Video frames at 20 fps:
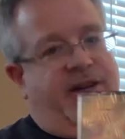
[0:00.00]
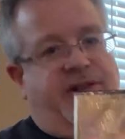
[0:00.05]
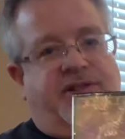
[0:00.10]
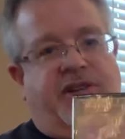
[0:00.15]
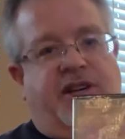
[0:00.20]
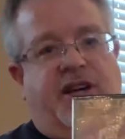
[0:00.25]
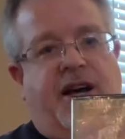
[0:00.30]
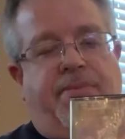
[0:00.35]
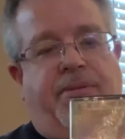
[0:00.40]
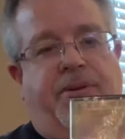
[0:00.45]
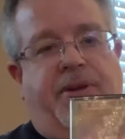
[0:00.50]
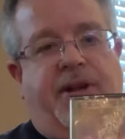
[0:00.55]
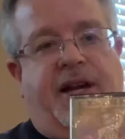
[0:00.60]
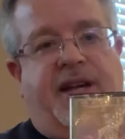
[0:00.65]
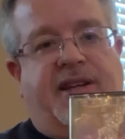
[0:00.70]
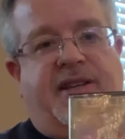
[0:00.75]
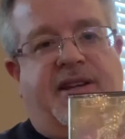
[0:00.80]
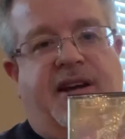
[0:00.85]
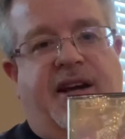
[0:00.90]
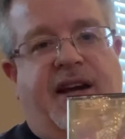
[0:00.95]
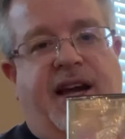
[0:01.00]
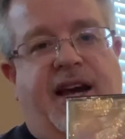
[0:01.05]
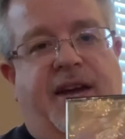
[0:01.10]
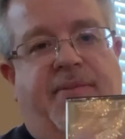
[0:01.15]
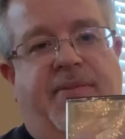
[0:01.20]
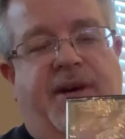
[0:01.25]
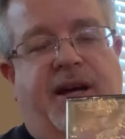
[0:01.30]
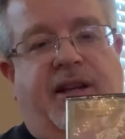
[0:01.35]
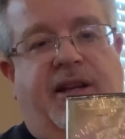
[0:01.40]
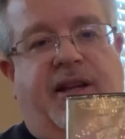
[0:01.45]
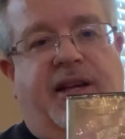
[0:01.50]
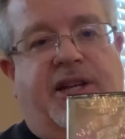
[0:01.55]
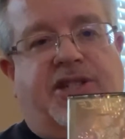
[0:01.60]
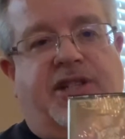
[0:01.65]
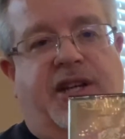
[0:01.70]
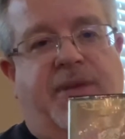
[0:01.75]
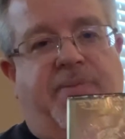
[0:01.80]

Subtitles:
a couple that I dug out of my collection.